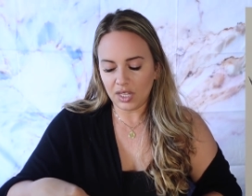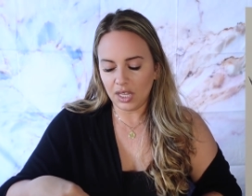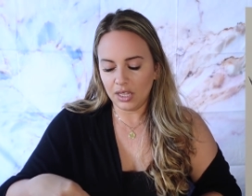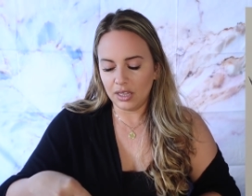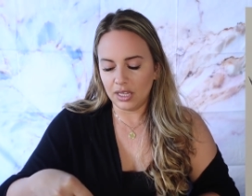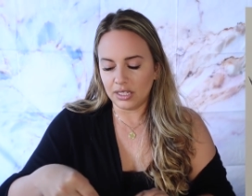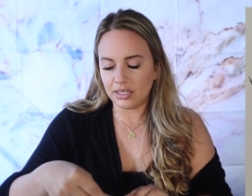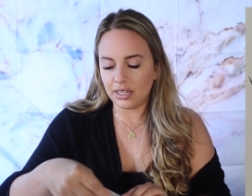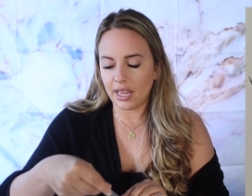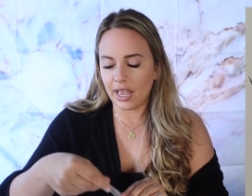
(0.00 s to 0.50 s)

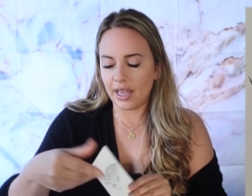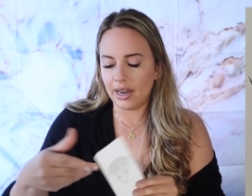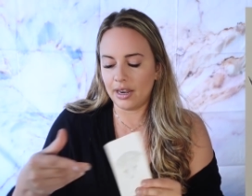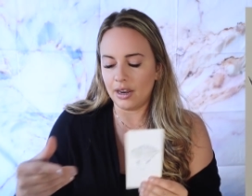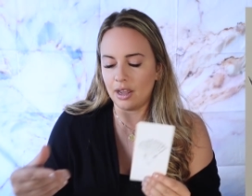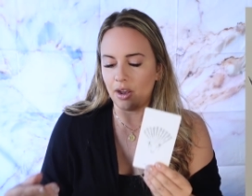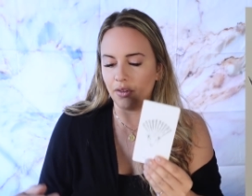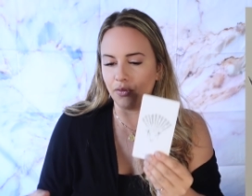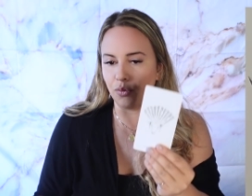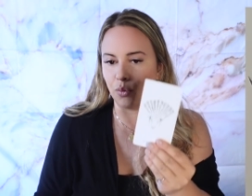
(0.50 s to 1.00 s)
The Ten
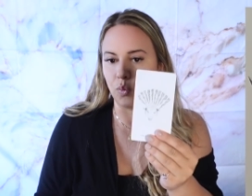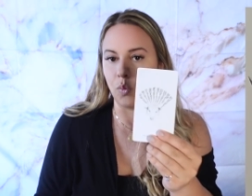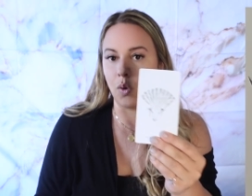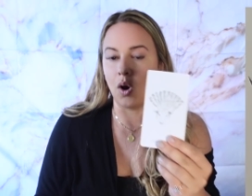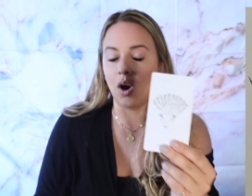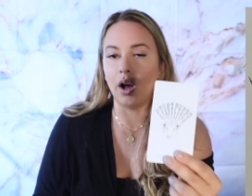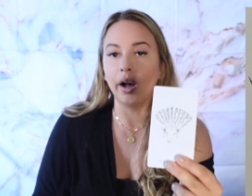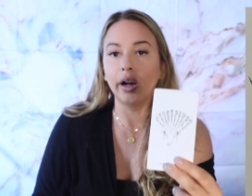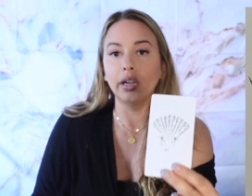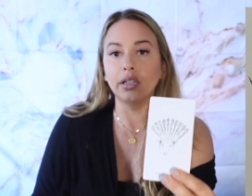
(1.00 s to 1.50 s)
of
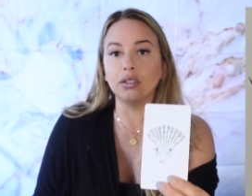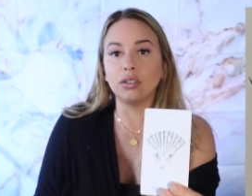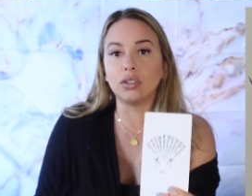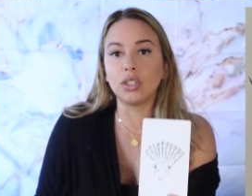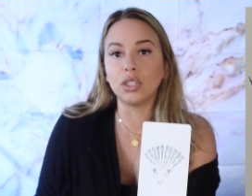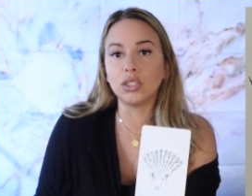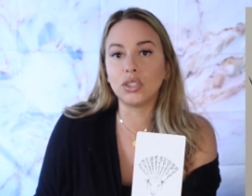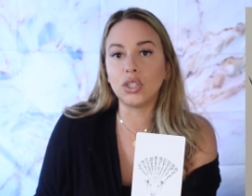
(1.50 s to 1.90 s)
Wands.